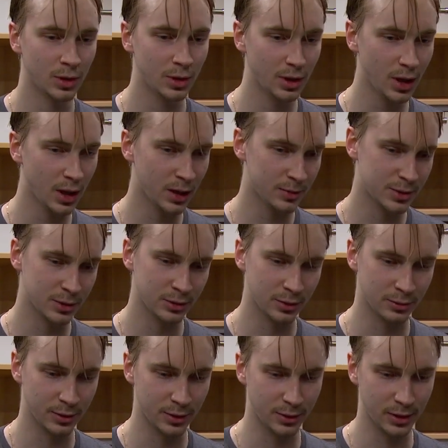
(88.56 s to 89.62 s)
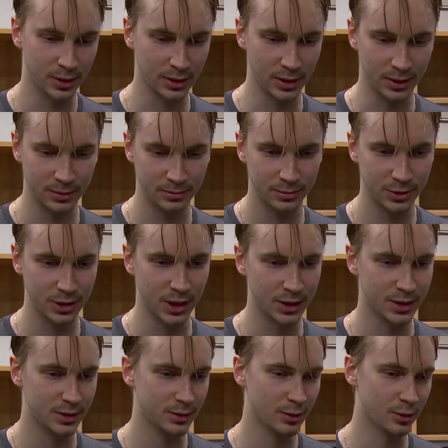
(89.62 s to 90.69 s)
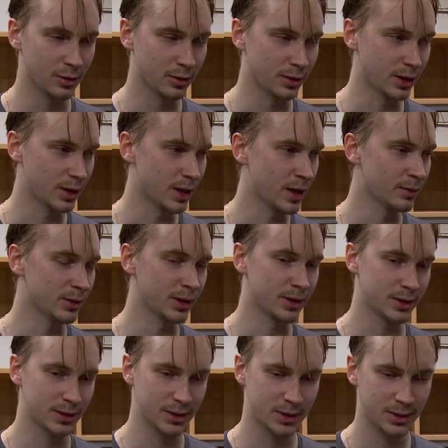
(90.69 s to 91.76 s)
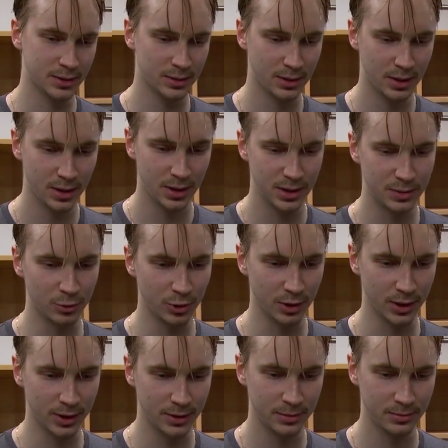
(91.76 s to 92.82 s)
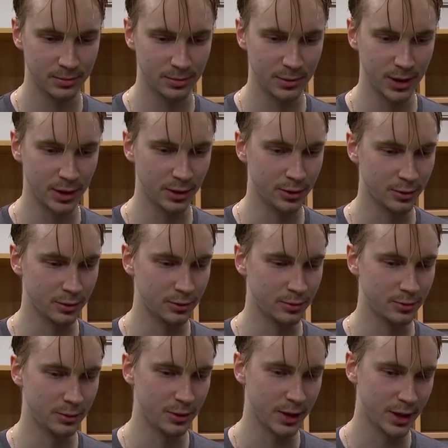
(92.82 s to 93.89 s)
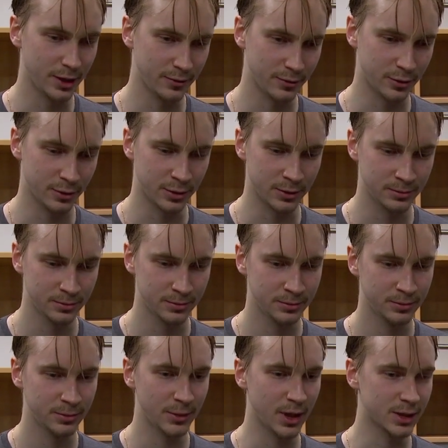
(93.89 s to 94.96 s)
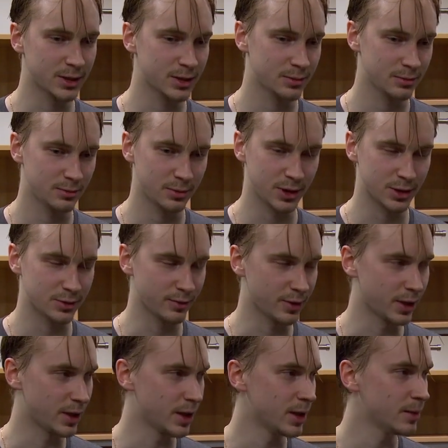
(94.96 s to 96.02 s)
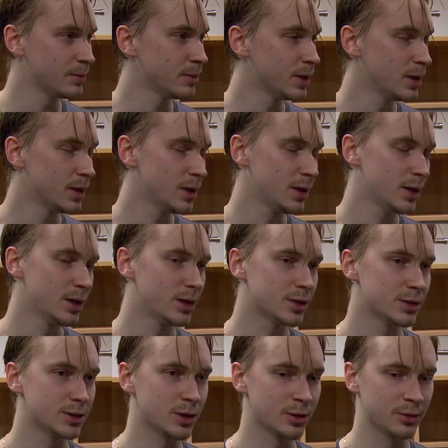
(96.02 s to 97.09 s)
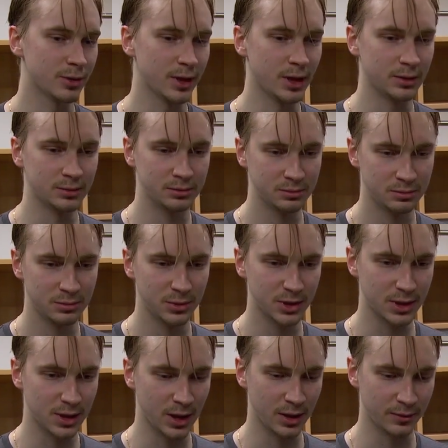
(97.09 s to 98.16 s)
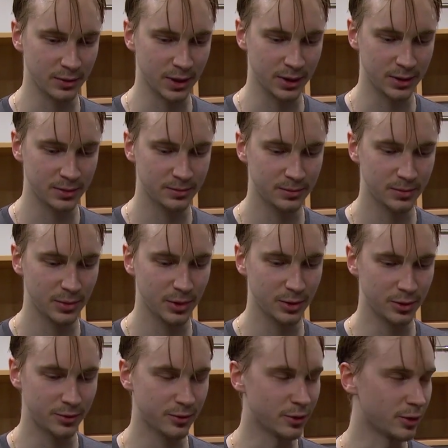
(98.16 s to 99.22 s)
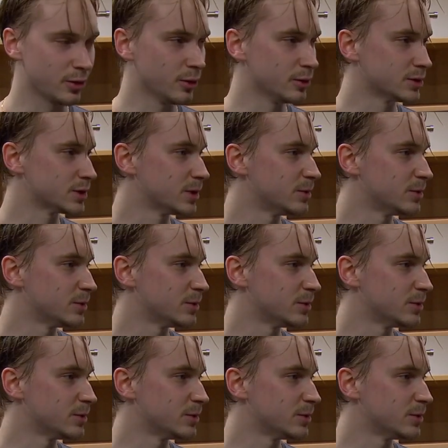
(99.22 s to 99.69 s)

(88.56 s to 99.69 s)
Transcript: Yeah, absolutely. When I got like shots early in the game, like it's it's more like getting you ready for next rest of the game. So yeah, it's kind of like good for a goalie.